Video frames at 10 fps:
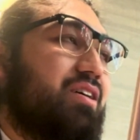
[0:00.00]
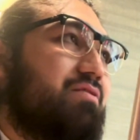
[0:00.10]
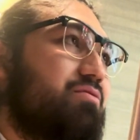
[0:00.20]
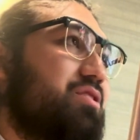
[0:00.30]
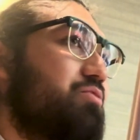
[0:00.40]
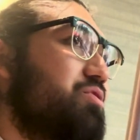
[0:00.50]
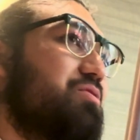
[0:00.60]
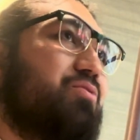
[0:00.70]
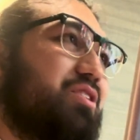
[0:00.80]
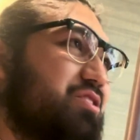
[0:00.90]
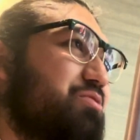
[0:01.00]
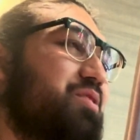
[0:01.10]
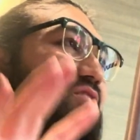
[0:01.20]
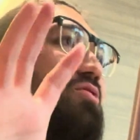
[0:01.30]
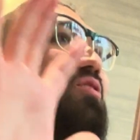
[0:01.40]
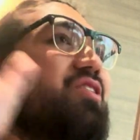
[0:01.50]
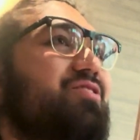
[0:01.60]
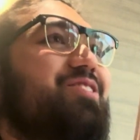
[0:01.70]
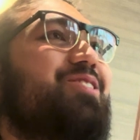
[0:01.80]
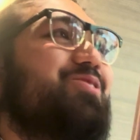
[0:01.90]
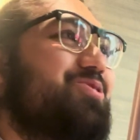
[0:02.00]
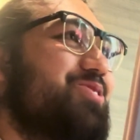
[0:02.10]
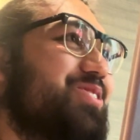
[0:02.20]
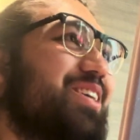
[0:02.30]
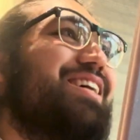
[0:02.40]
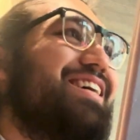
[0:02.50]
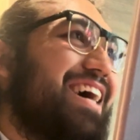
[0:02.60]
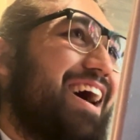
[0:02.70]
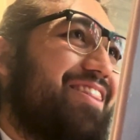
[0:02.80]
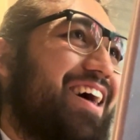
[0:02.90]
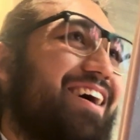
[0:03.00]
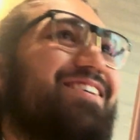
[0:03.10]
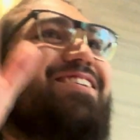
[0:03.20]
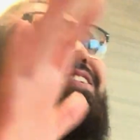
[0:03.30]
if it was like we support discrimination, luckily no schools have that,